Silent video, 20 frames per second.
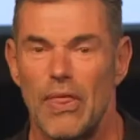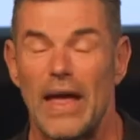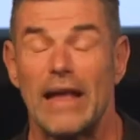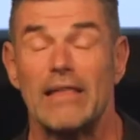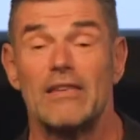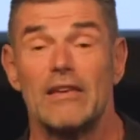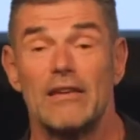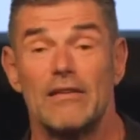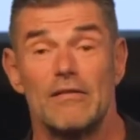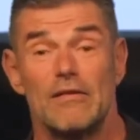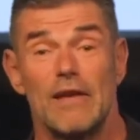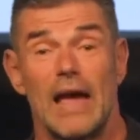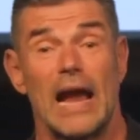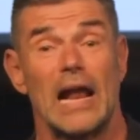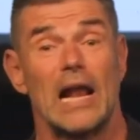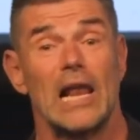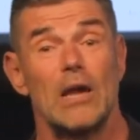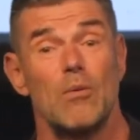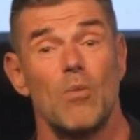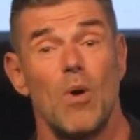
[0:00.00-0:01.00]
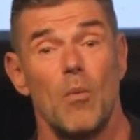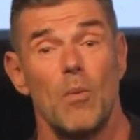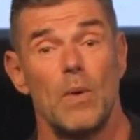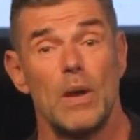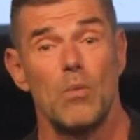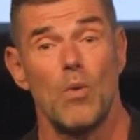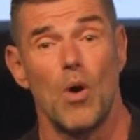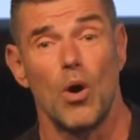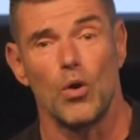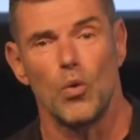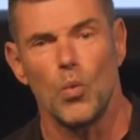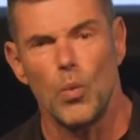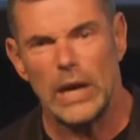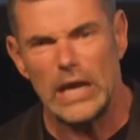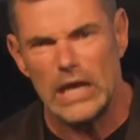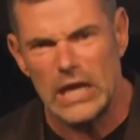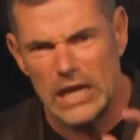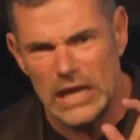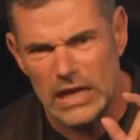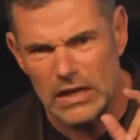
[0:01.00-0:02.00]
that's exactly what we want.
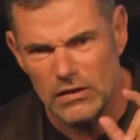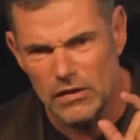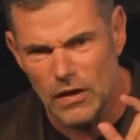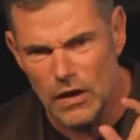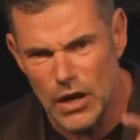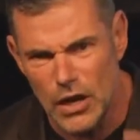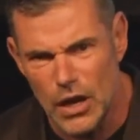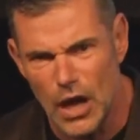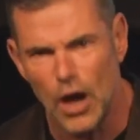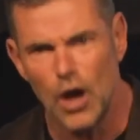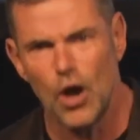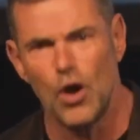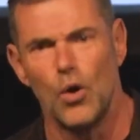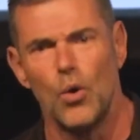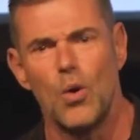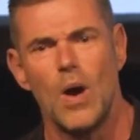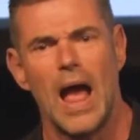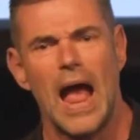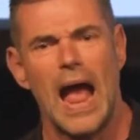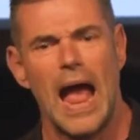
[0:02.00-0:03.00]
We need to know